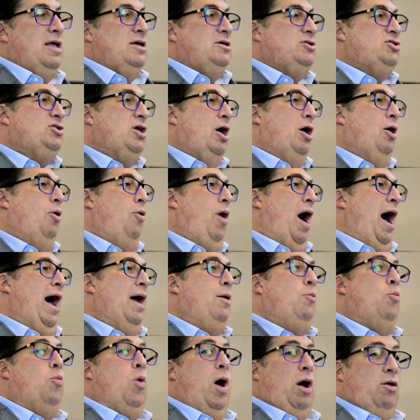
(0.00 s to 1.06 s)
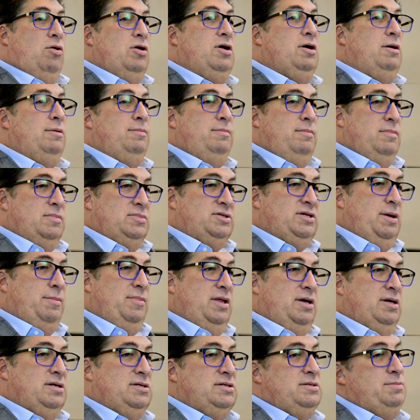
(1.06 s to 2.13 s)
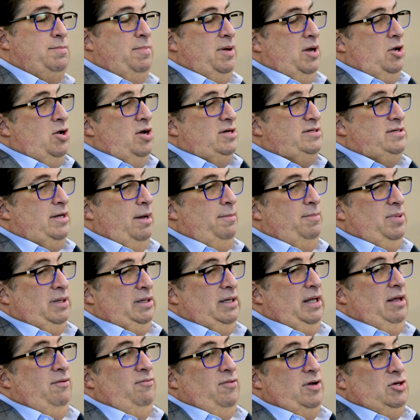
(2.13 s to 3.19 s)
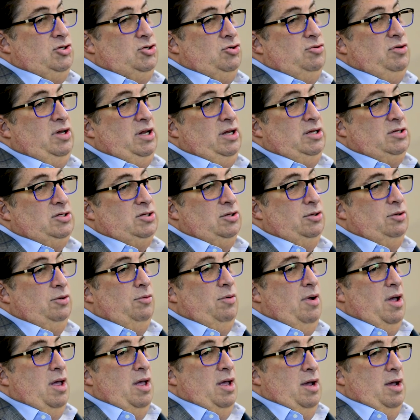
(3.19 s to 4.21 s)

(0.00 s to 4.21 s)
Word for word: So I welcome some of this because I believe we do need to